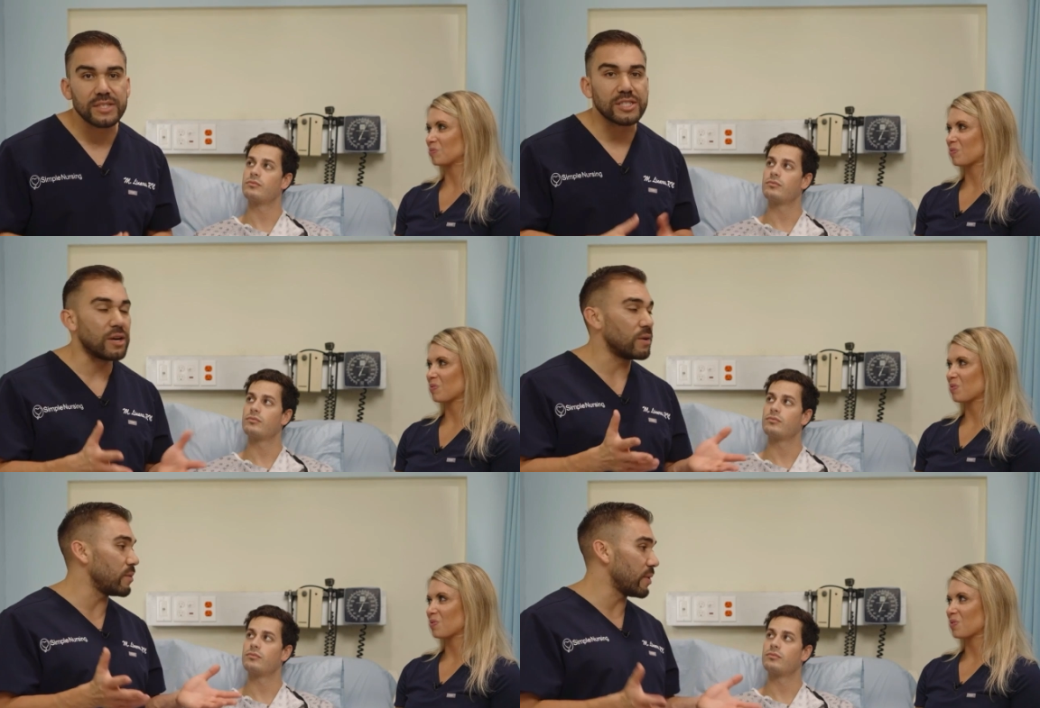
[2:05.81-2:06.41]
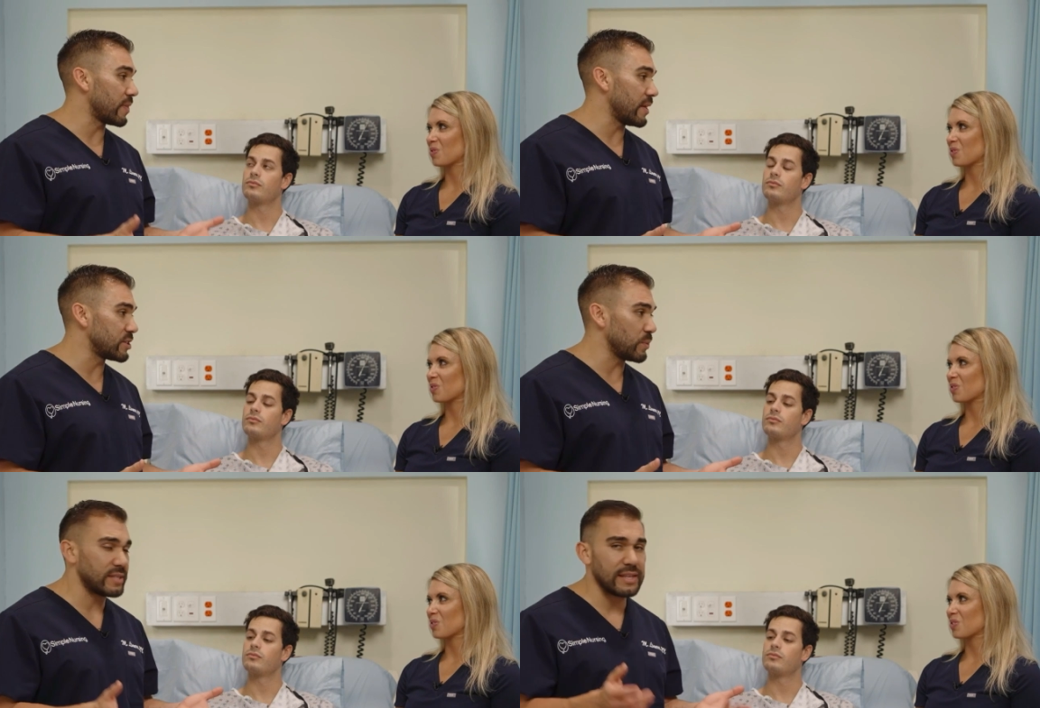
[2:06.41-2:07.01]
Speaker 1: So with
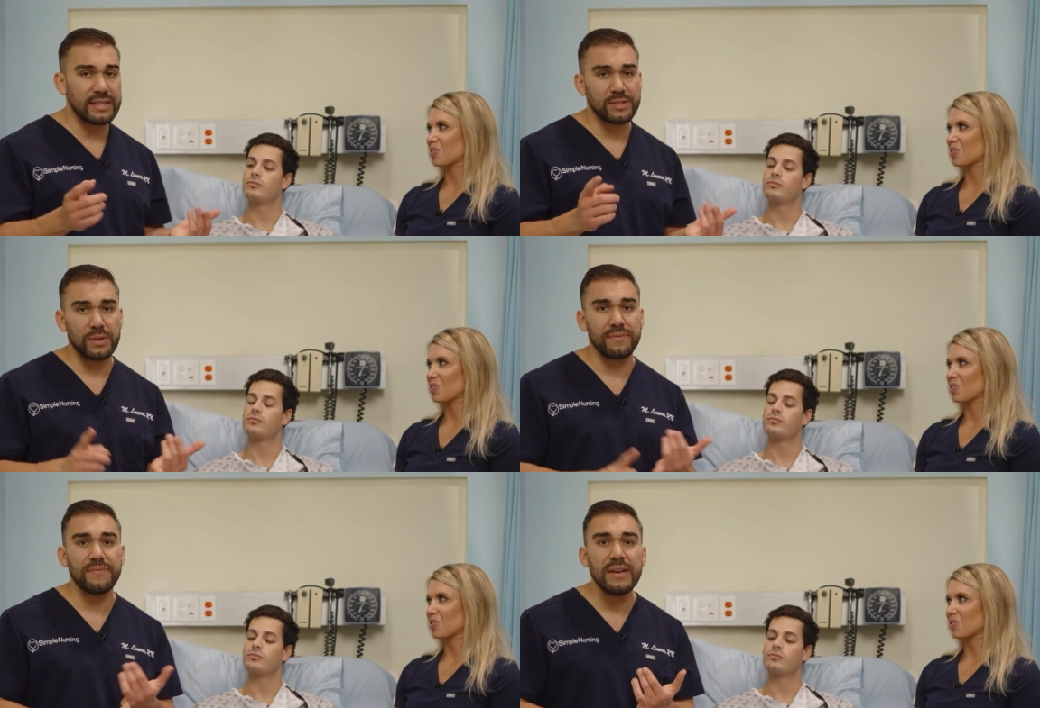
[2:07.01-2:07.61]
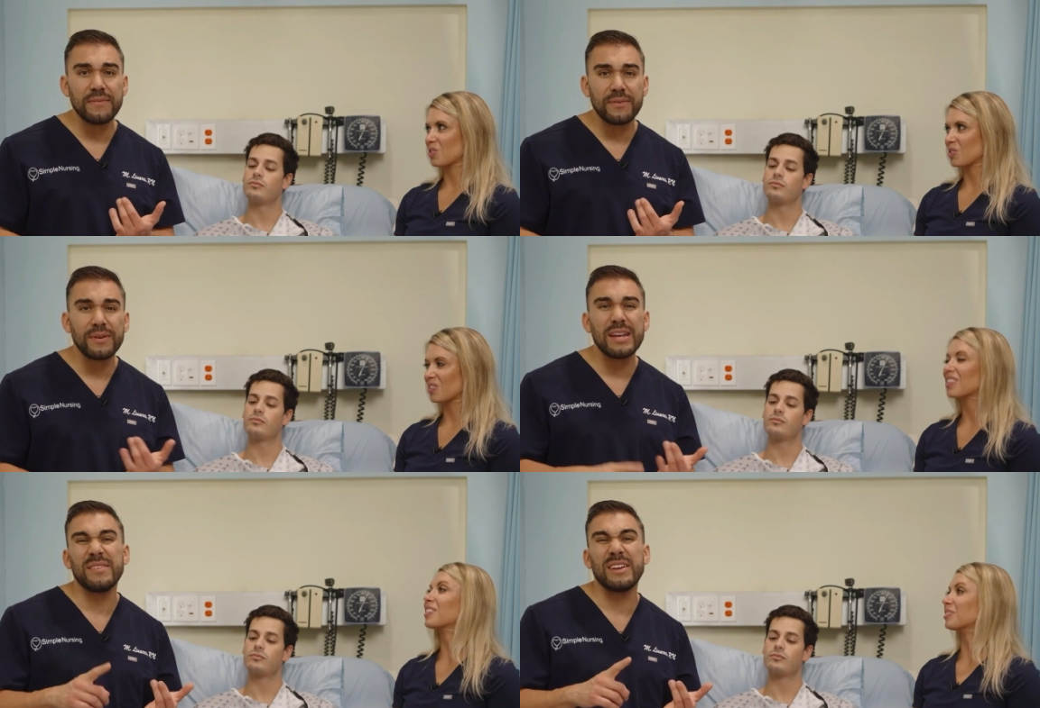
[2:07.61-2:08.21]
this, we see this with
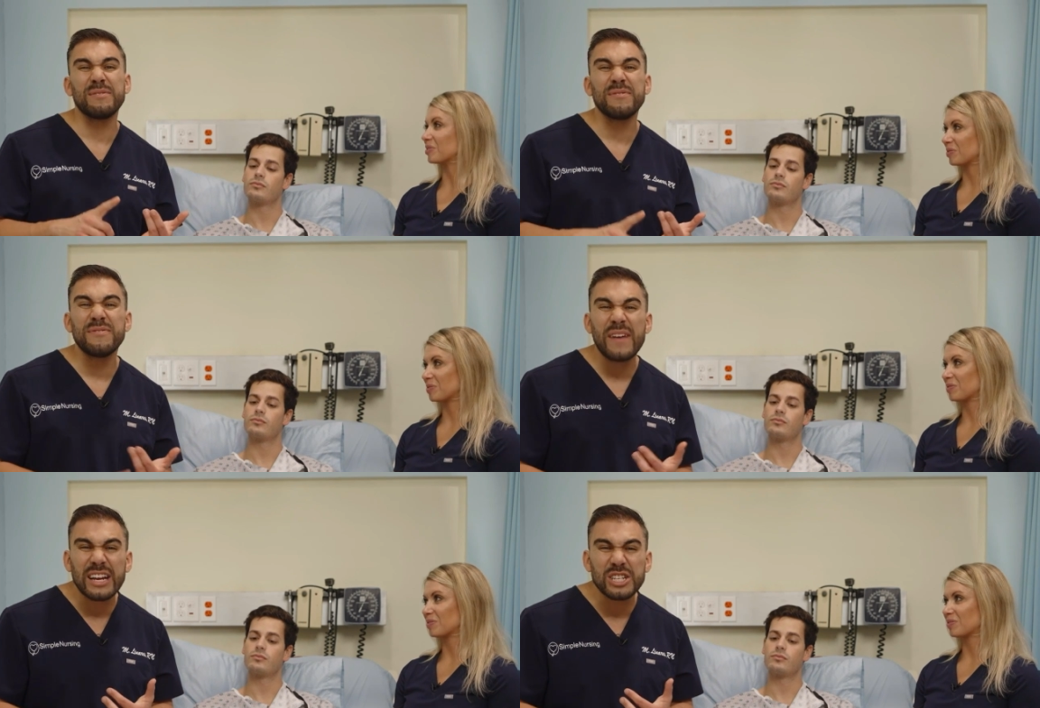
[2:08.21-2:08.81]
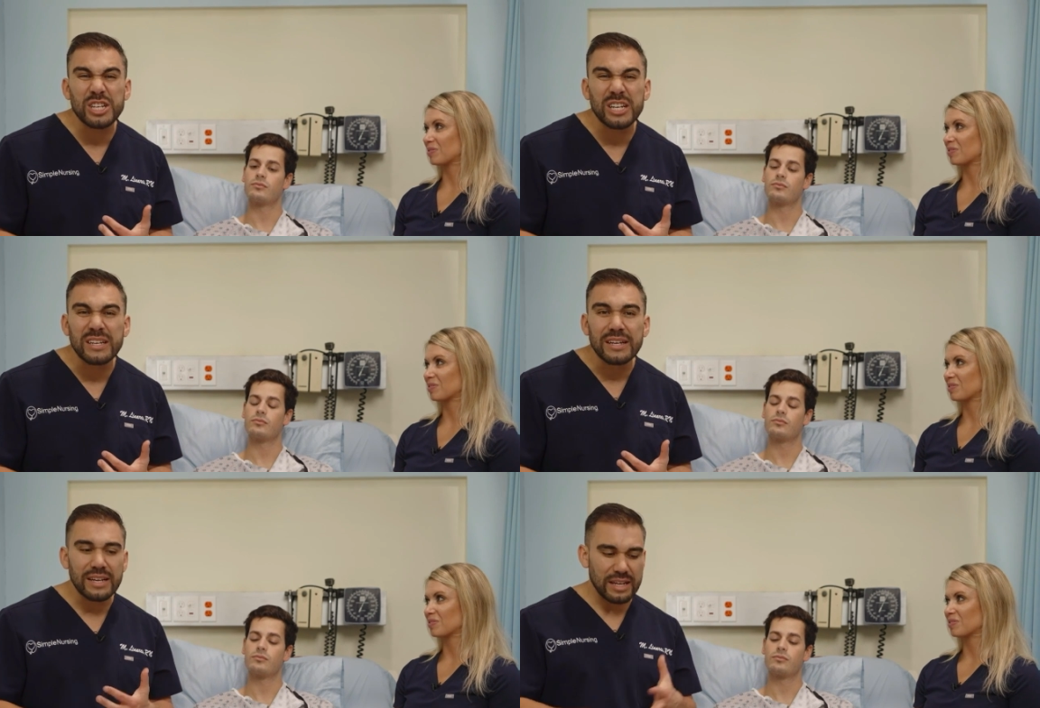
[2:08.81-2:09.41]
fever, even
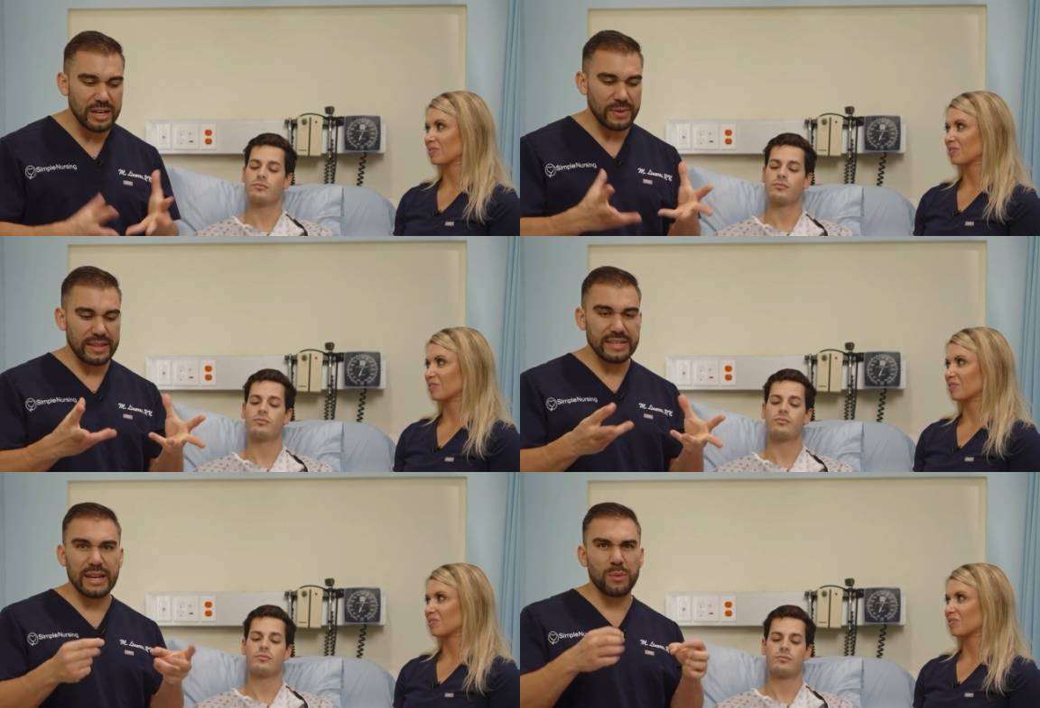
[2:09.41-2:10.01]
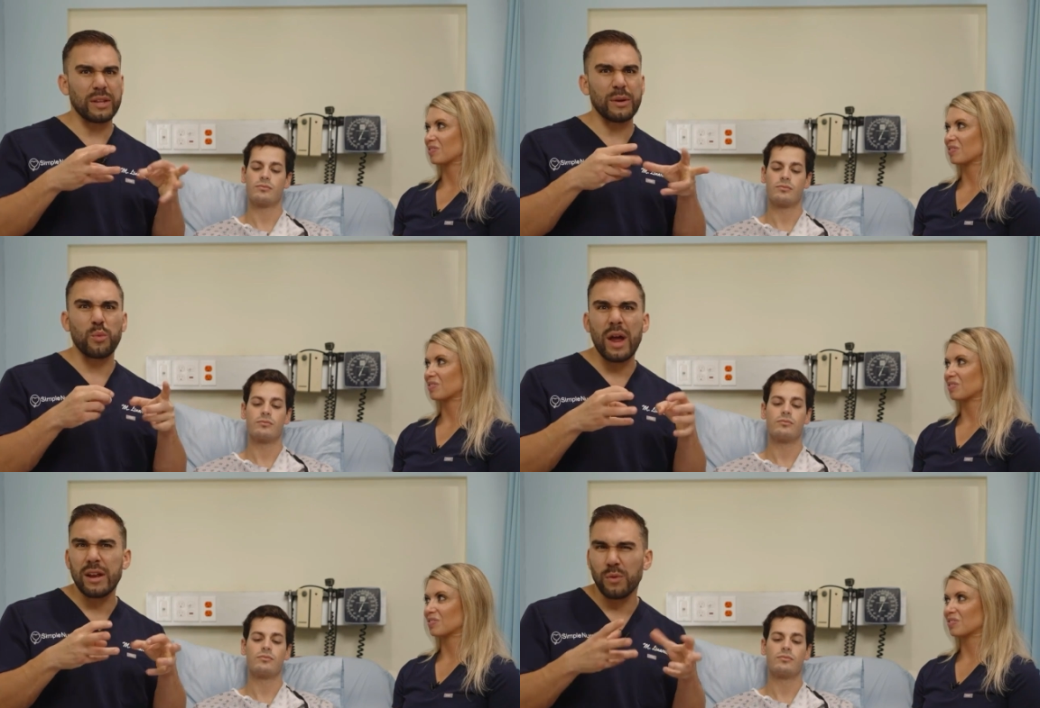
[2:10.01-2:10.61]
infection, you know, when things get really
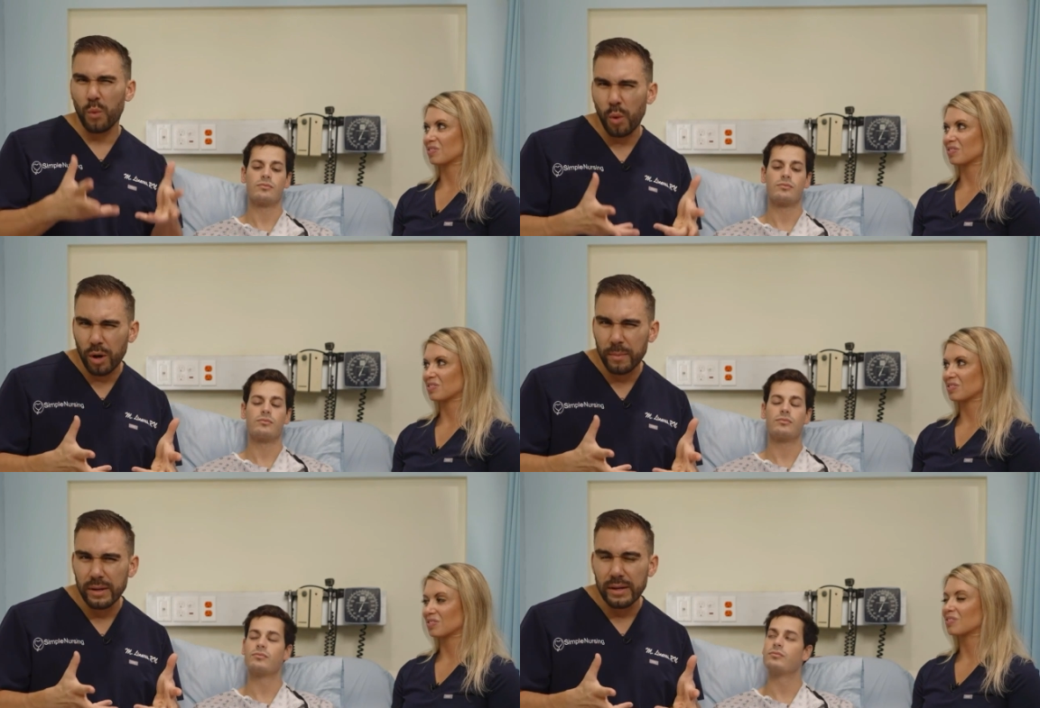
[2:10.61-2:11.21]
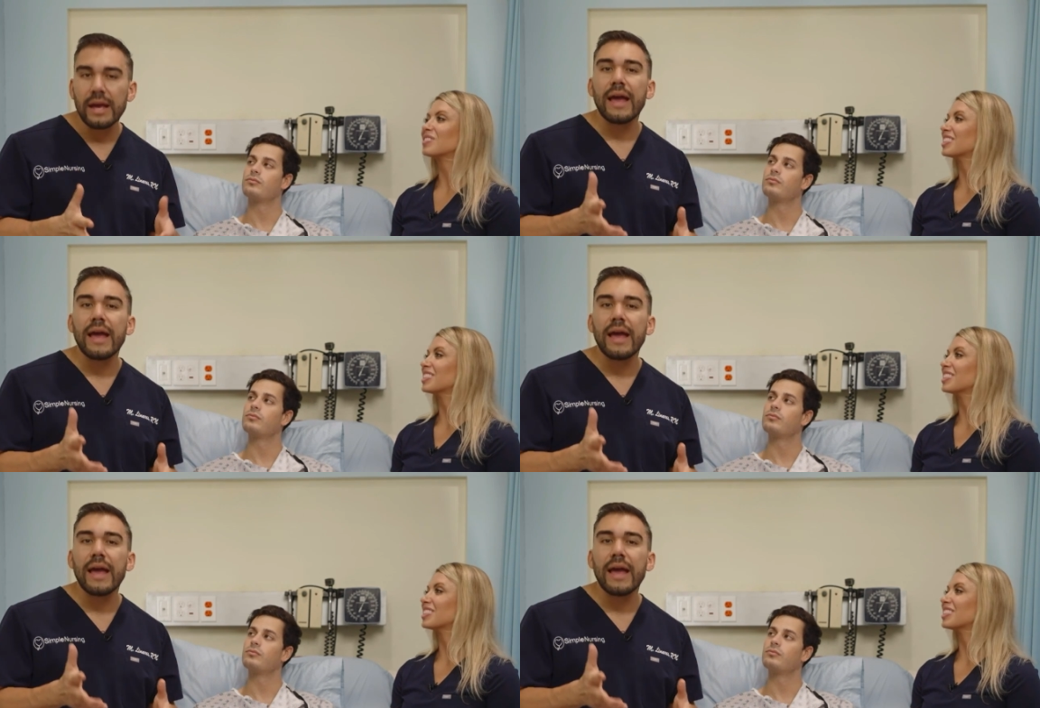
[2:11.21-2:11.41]
red and warm,